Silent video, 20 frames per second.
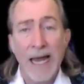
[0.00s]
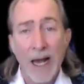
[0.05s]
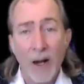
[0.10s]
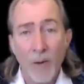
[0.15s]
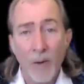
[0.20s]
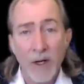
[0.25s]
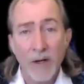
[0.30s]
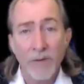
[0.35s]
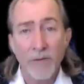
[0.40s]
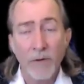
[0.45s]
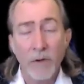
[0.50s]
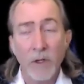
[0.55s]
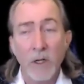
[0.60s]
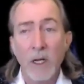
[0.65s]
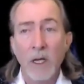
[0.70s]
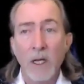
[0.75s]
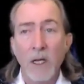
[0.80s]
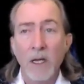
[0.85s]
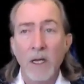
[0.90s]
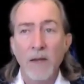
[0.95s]
However,
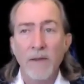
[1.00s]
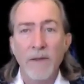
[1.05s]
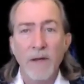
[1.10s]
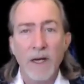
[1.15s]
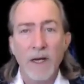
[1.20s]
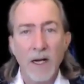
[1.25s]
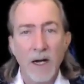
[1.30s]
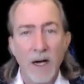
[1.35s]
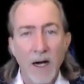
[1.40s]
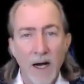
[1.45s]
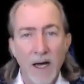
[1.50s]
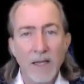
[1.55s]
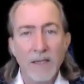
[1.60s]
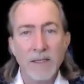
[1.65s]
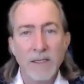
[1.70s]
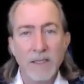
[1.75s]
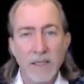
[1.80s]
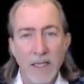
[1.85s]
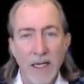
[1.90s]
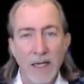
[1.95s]
the
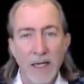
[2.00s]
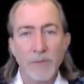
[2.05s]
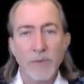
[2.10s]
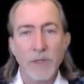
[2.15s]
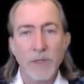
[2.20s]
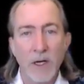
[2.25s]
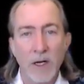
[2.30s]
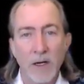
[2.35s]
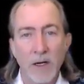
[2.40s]
concepts